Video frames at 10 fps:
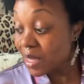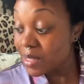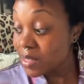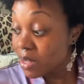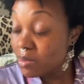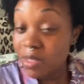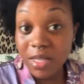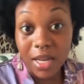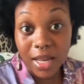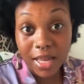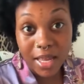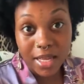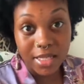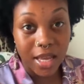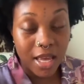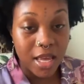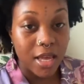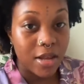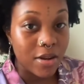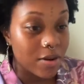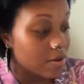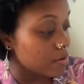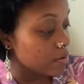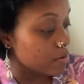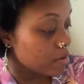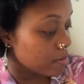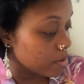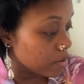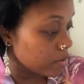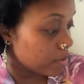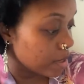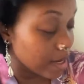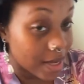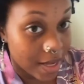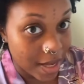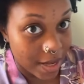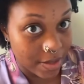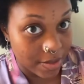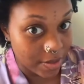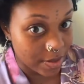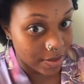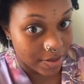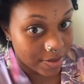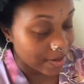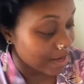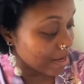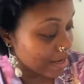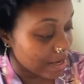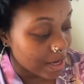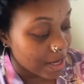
So tonight is a new moon in Cancer, okay?